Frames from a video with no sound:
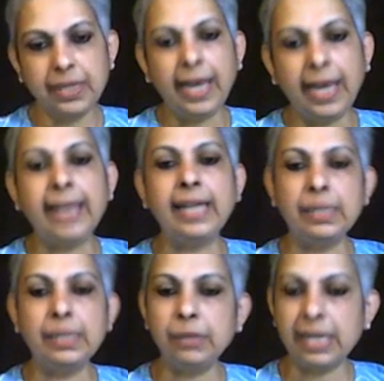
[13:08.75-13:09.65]
and
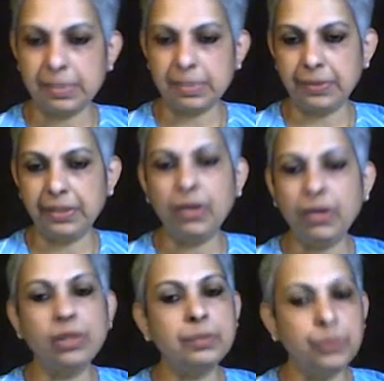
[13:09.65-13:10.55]
animal husbandry
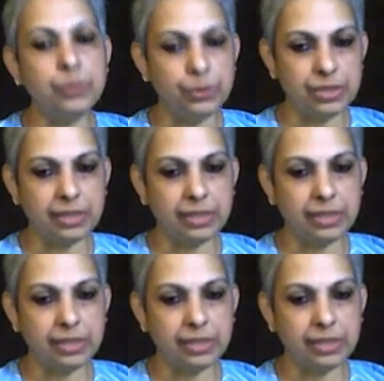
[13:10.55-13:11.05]
got a boost.